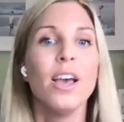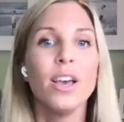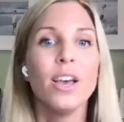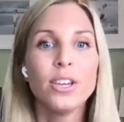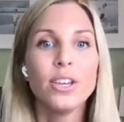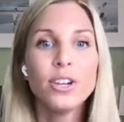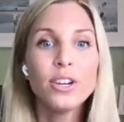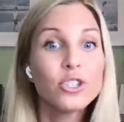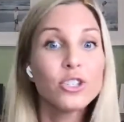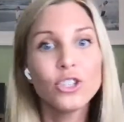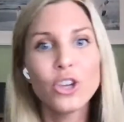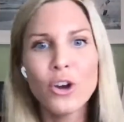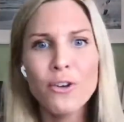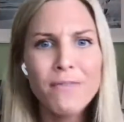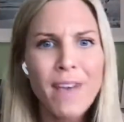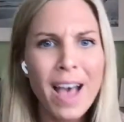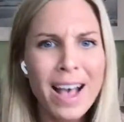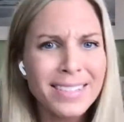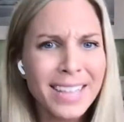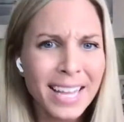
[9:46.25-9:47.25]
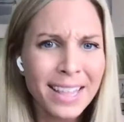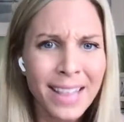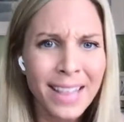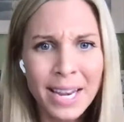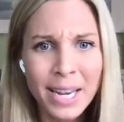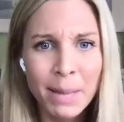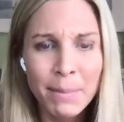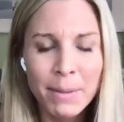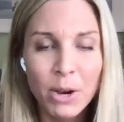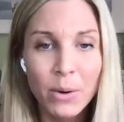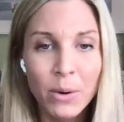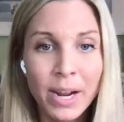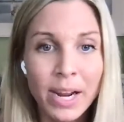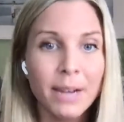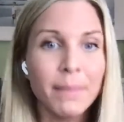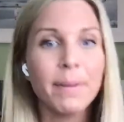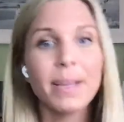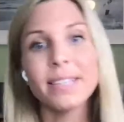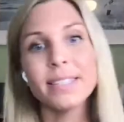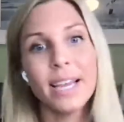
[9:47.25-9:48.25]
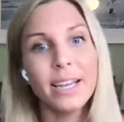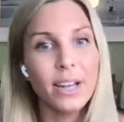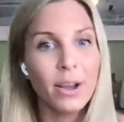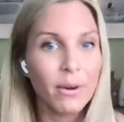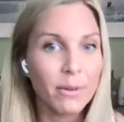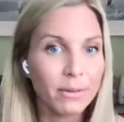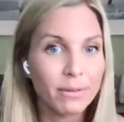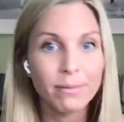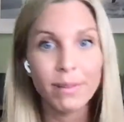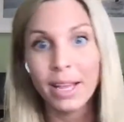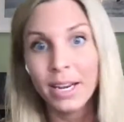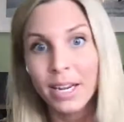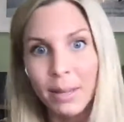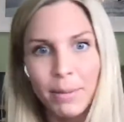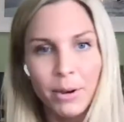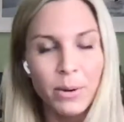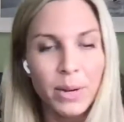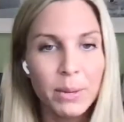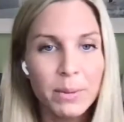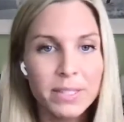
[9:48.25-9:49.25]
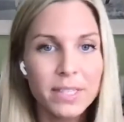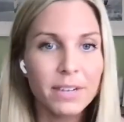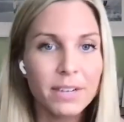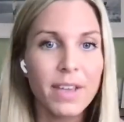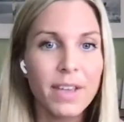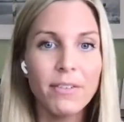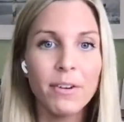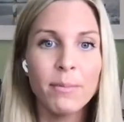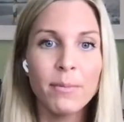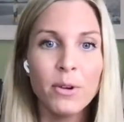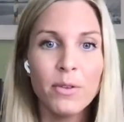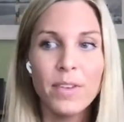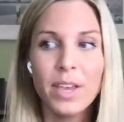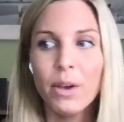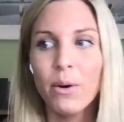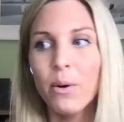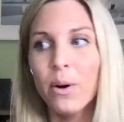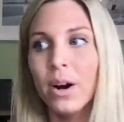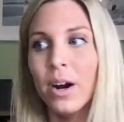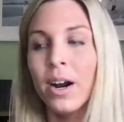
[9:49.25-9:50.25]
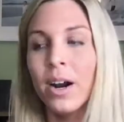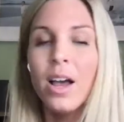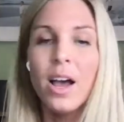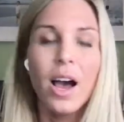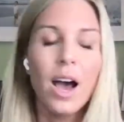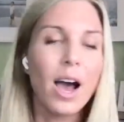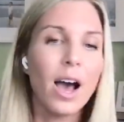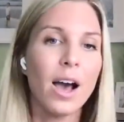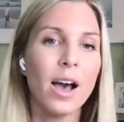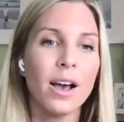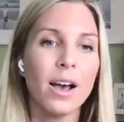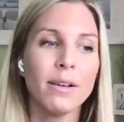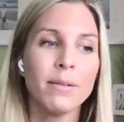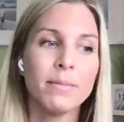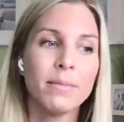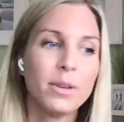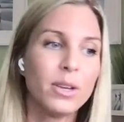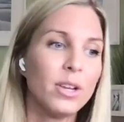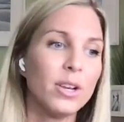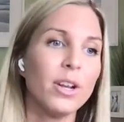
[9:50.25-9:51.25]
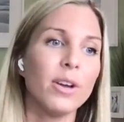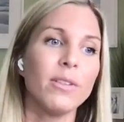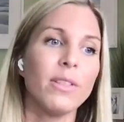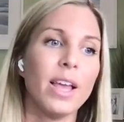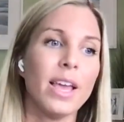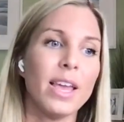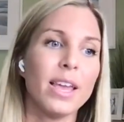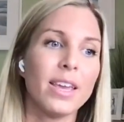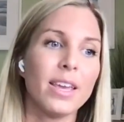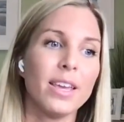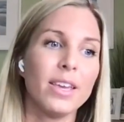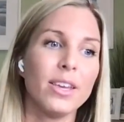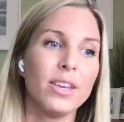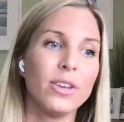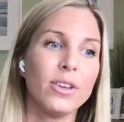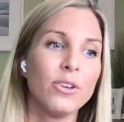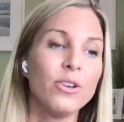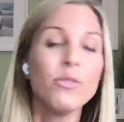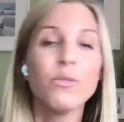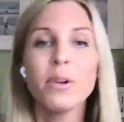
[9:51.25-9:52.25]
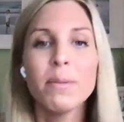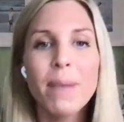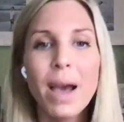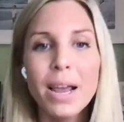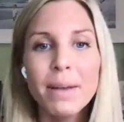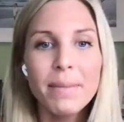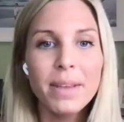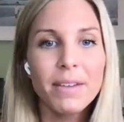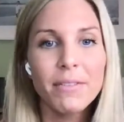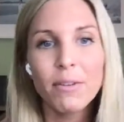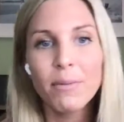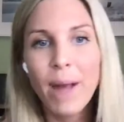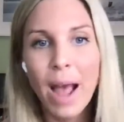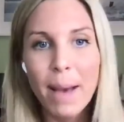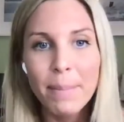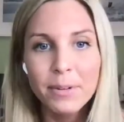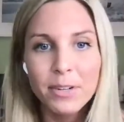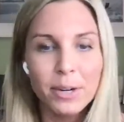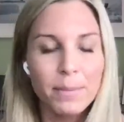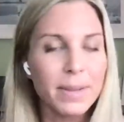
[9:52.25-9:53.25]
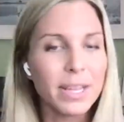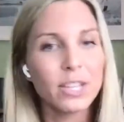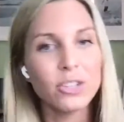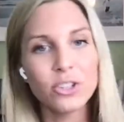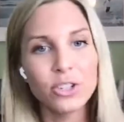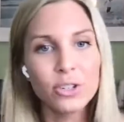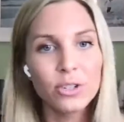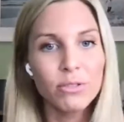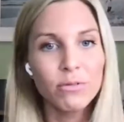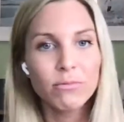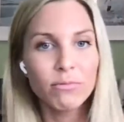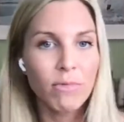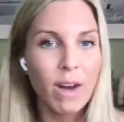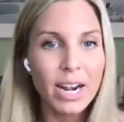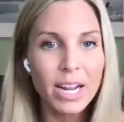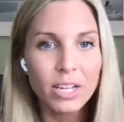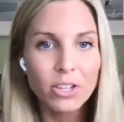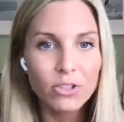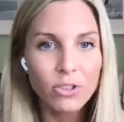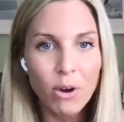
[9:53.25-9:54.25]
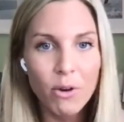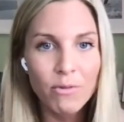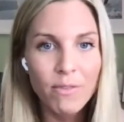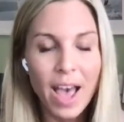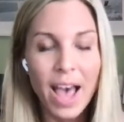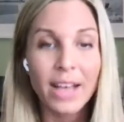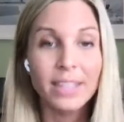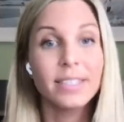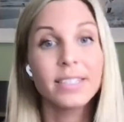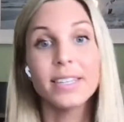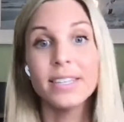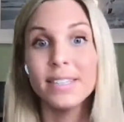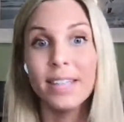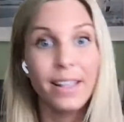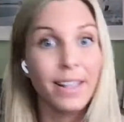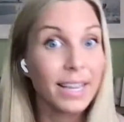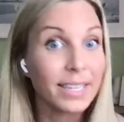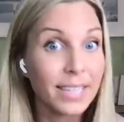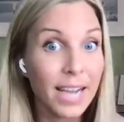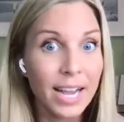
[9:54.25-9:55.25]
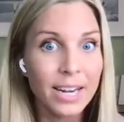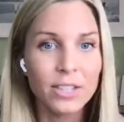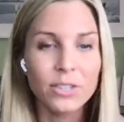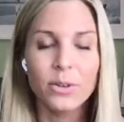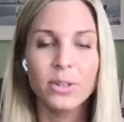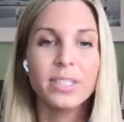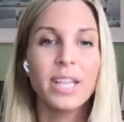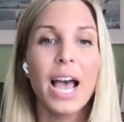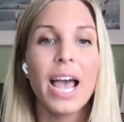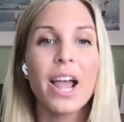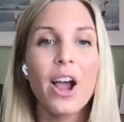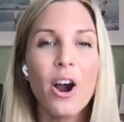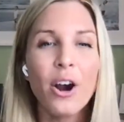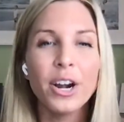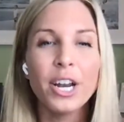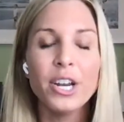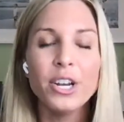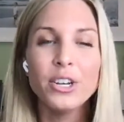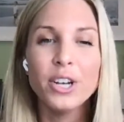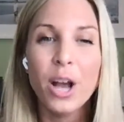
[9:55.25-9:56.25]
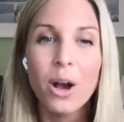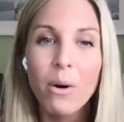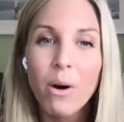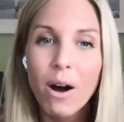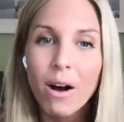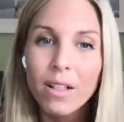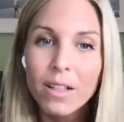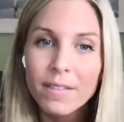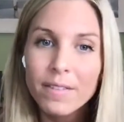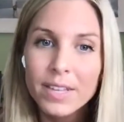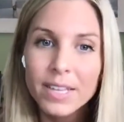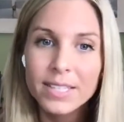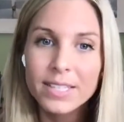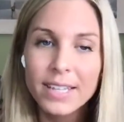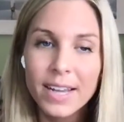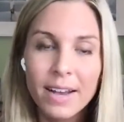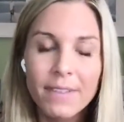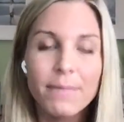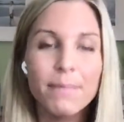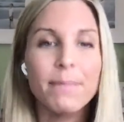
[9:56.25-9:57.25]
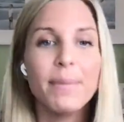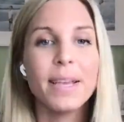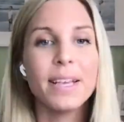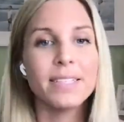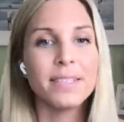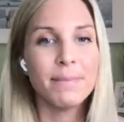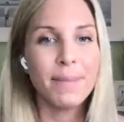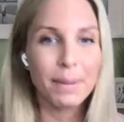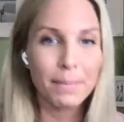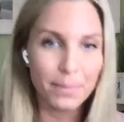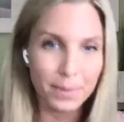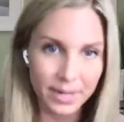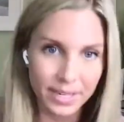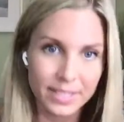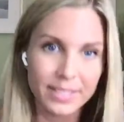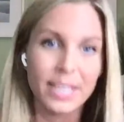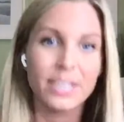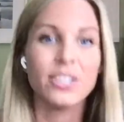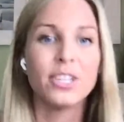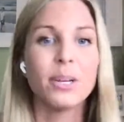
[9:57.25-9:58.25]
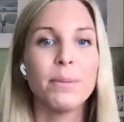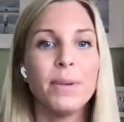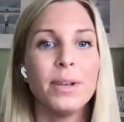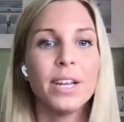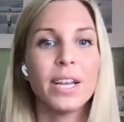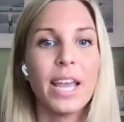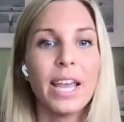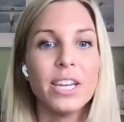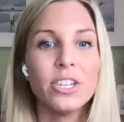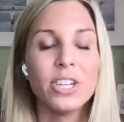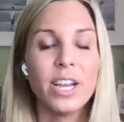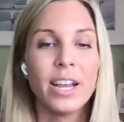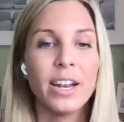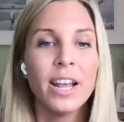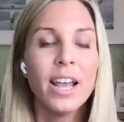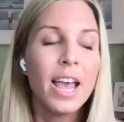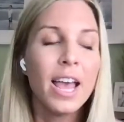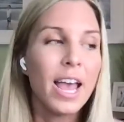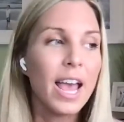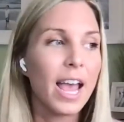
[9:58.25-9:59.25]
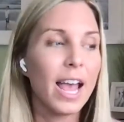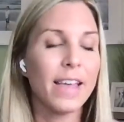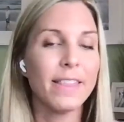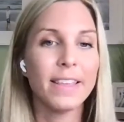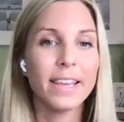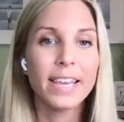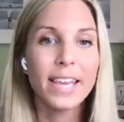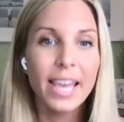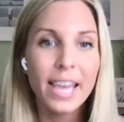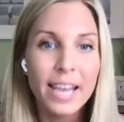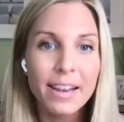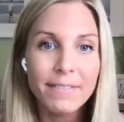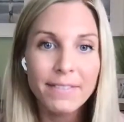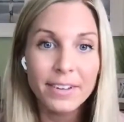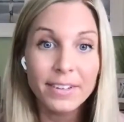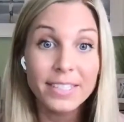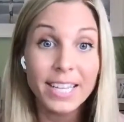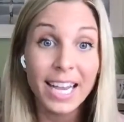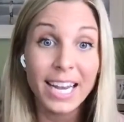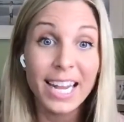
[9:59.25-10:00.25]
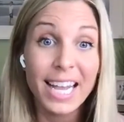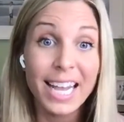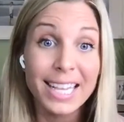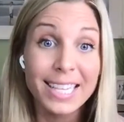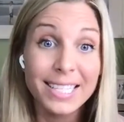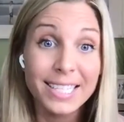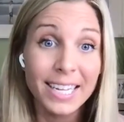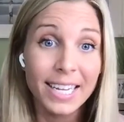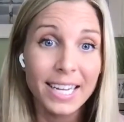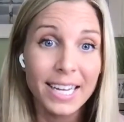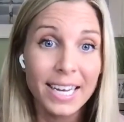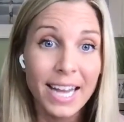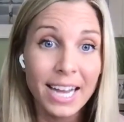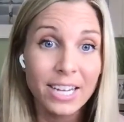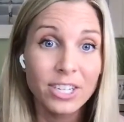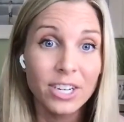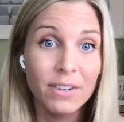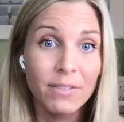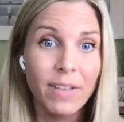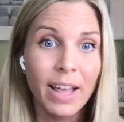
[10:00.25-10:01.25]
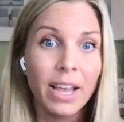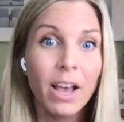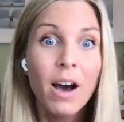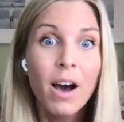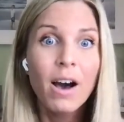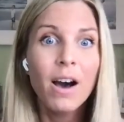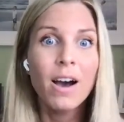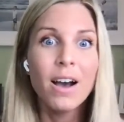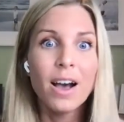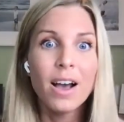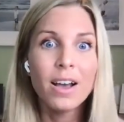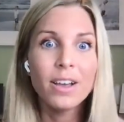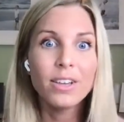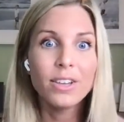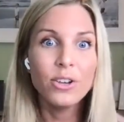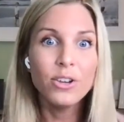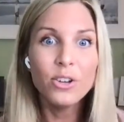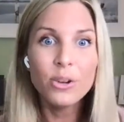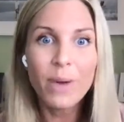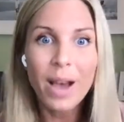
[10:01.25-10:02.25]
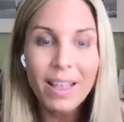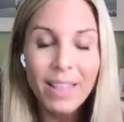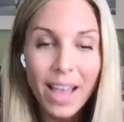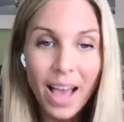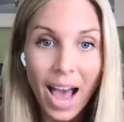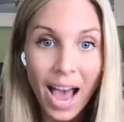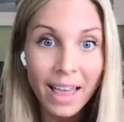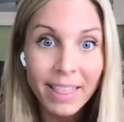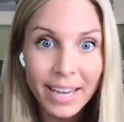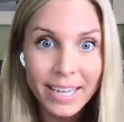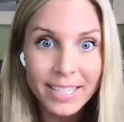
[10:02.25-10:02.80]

you're so fast like Lightning McQueen because I know Lightning McQueen was their favorite movie, or like you remind me of a raptor because you're running so fast because they like dinosaurs. I already know all of this stuff because of my pre-session communication. And the kid feels like an instant connection of like, oh, you knew I like